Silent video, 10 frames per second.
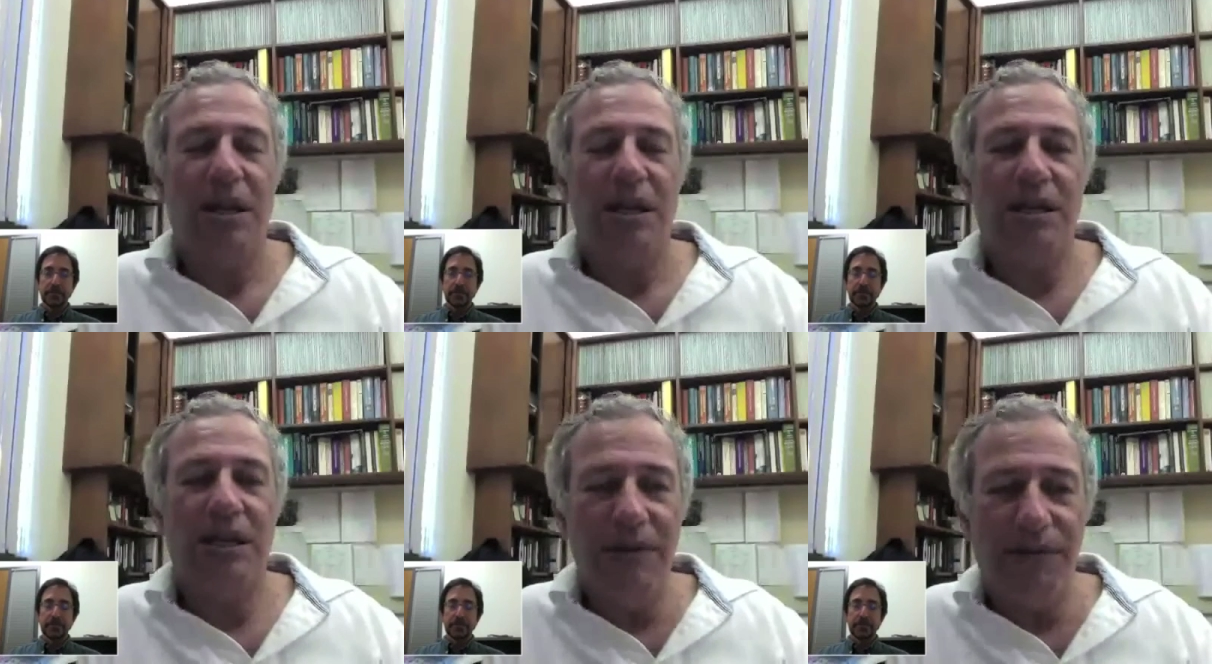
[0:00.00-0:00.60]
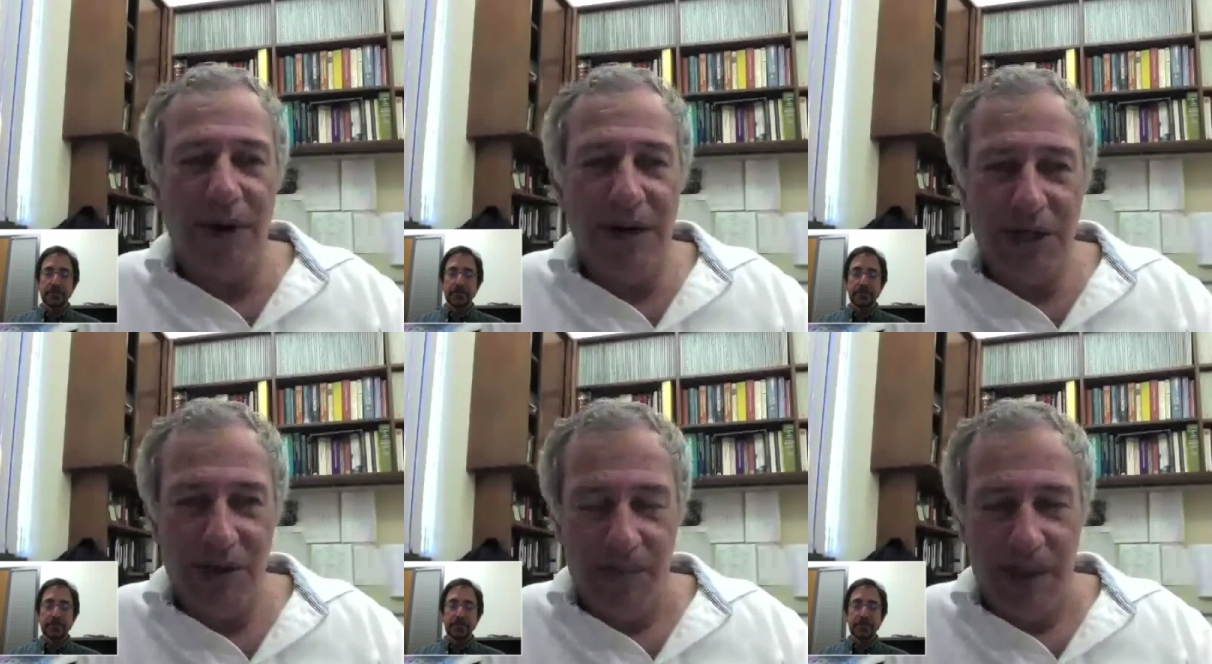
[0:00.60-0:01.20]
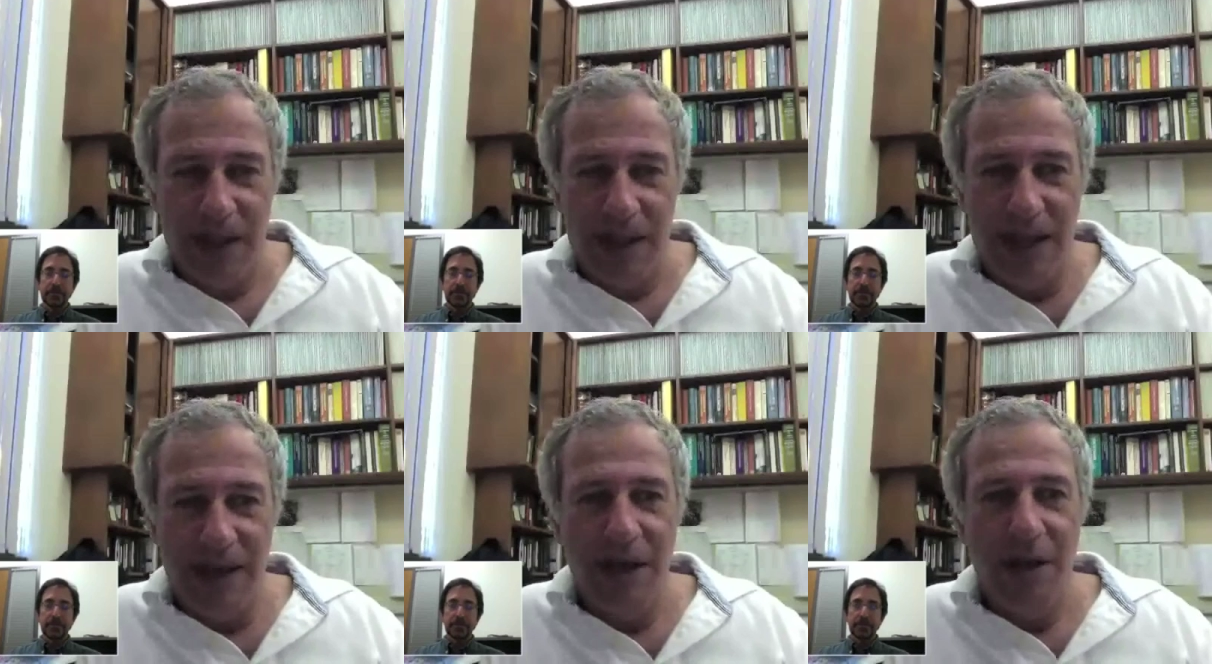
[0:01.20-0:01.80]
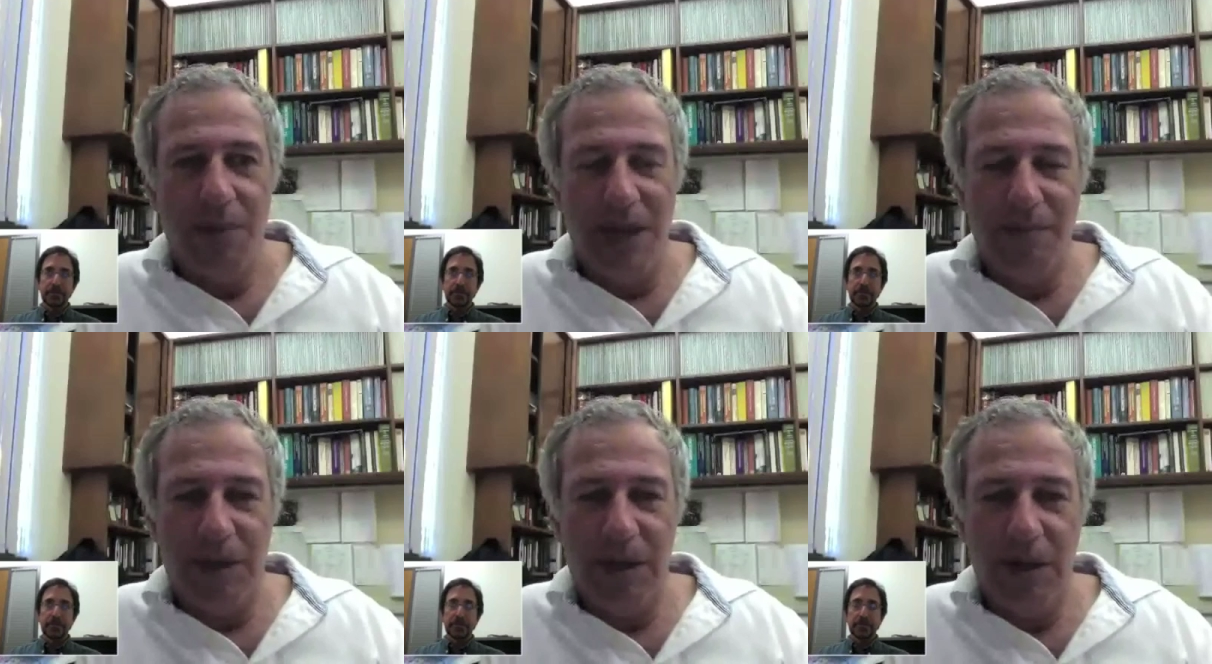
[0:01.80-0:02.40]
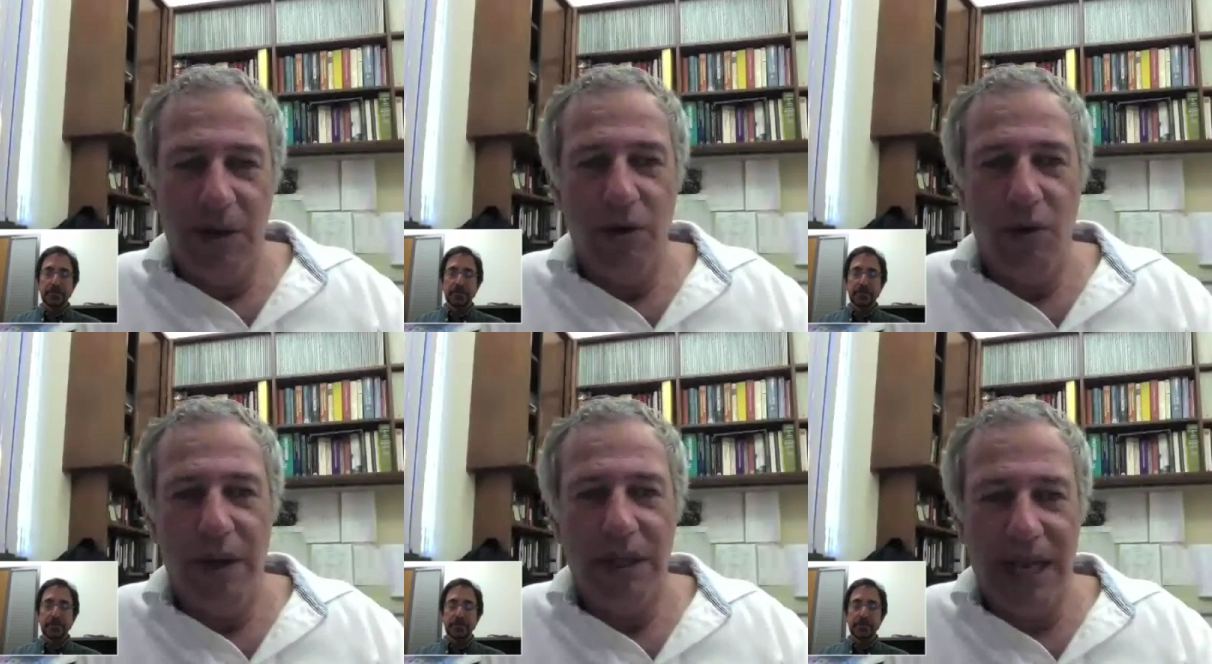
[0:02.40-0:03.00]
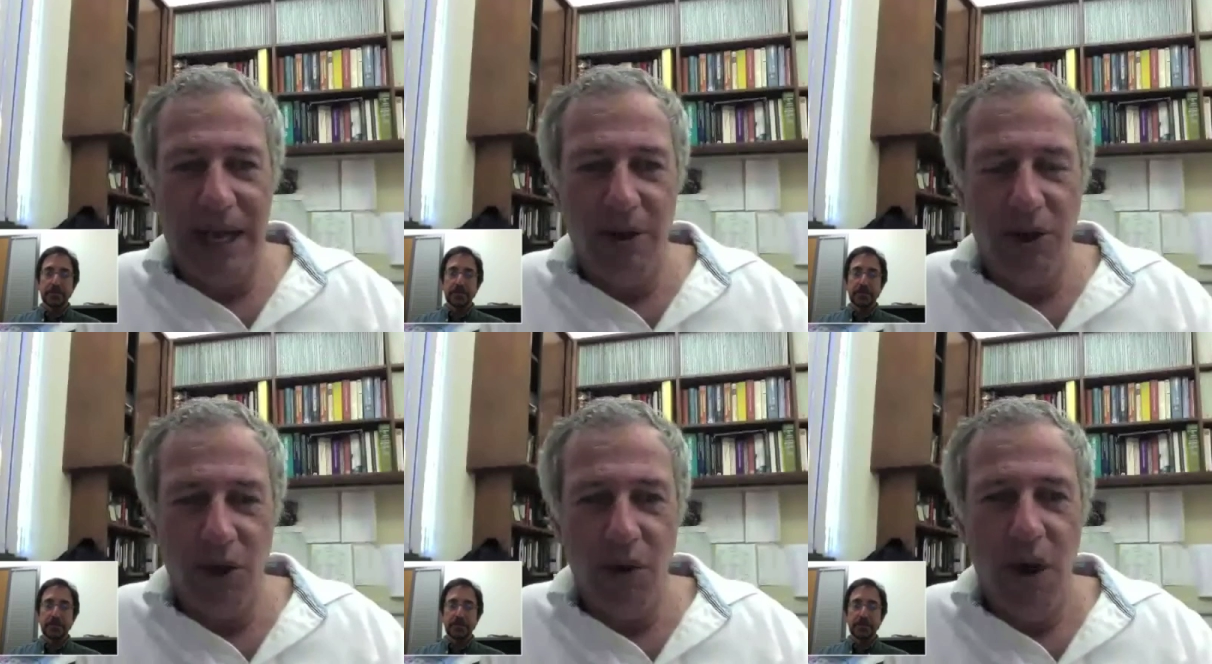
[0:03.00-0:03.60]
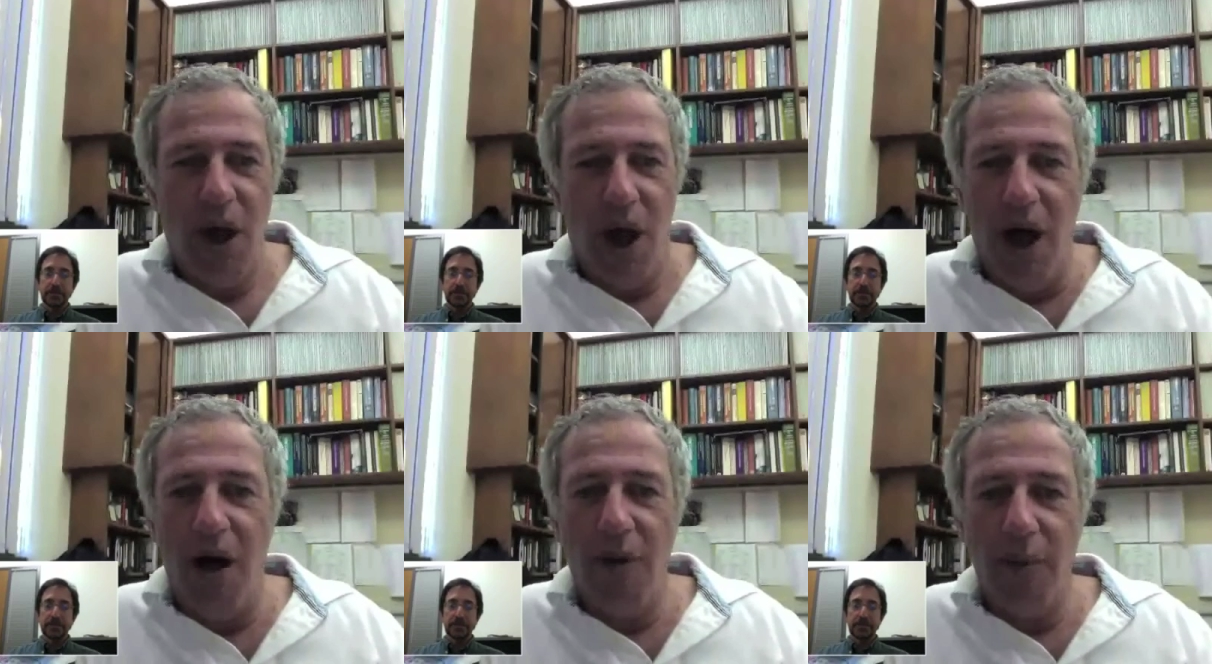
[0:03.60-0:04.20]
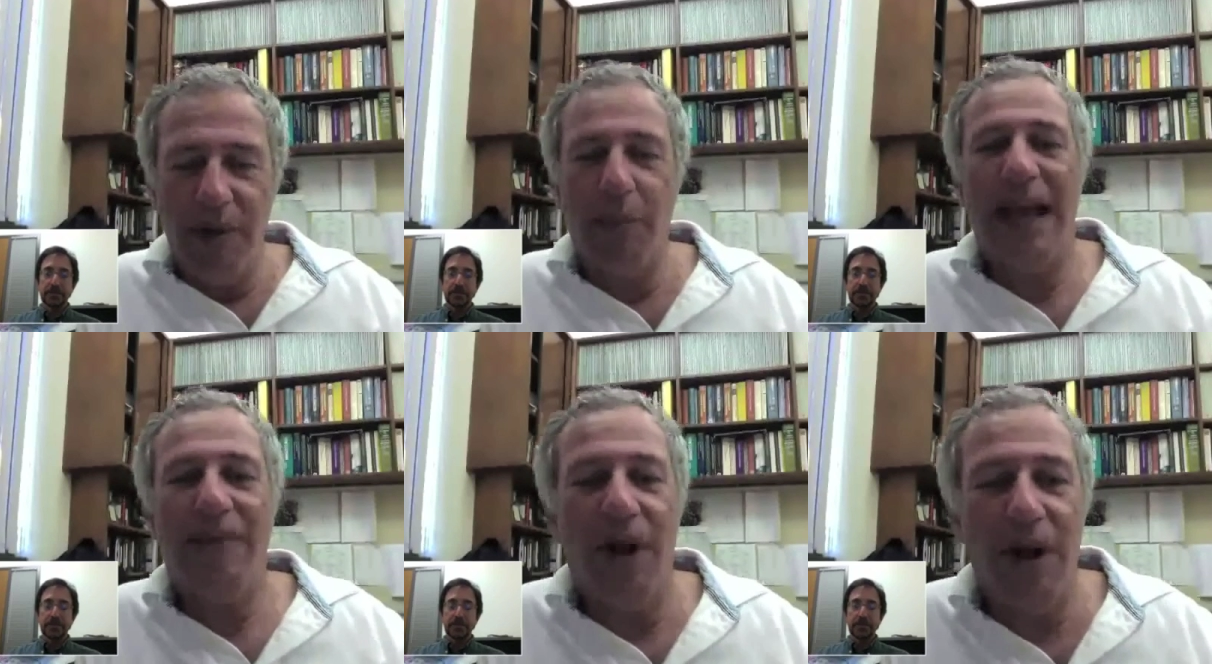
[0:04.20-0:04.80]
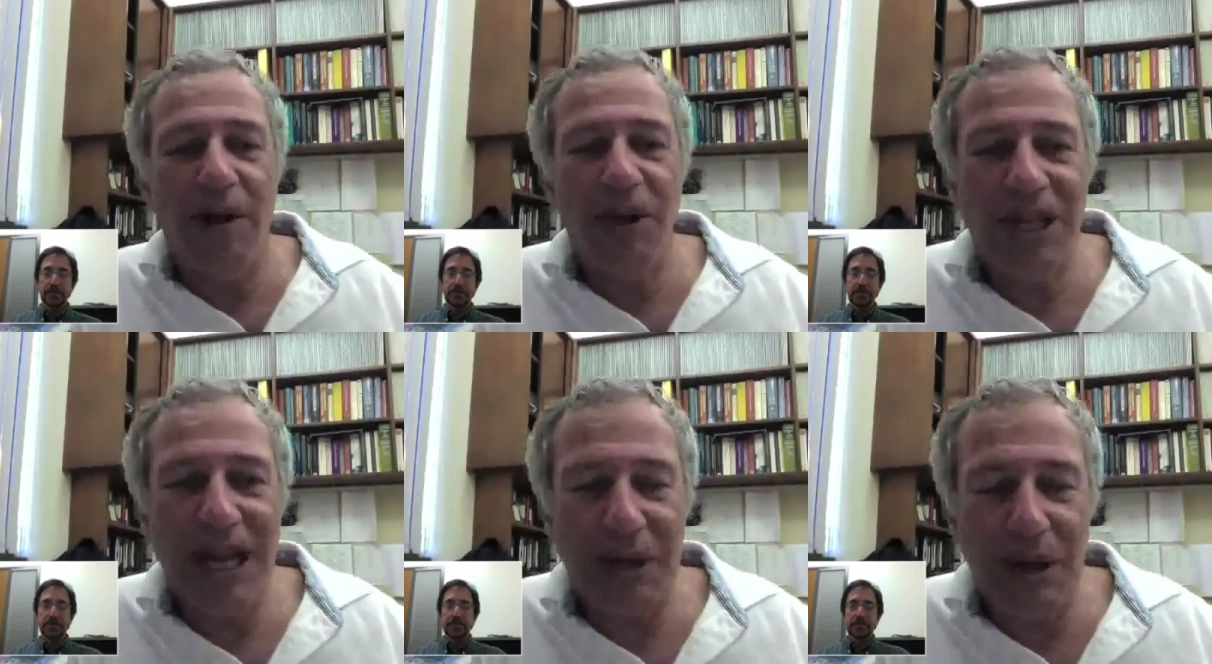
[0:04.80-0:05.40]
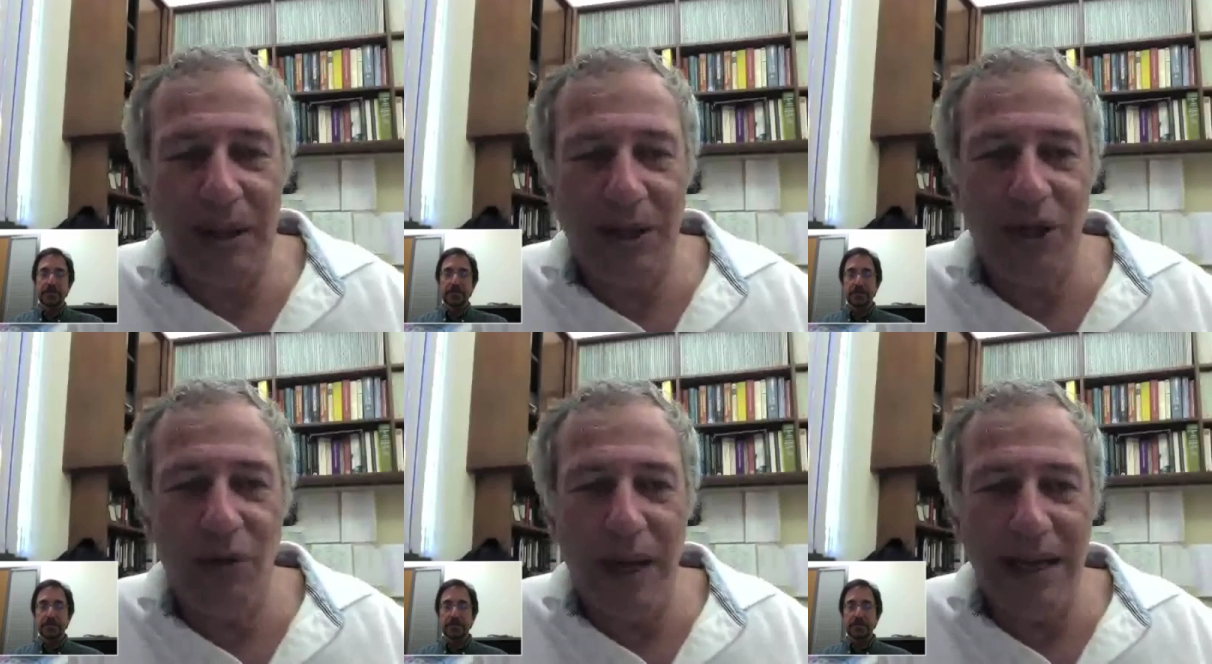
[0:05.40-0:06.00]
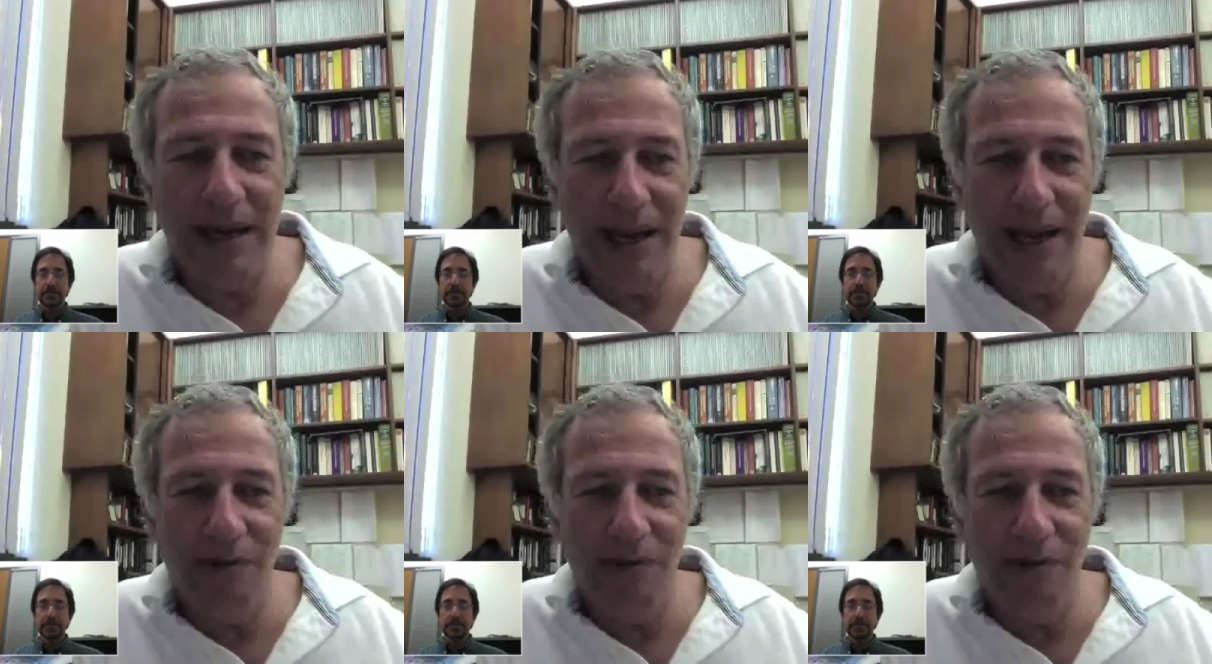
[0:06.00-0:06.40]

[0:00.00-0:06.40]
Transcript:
Speaker 1: different than people who would tell you all that we have all the technology we need,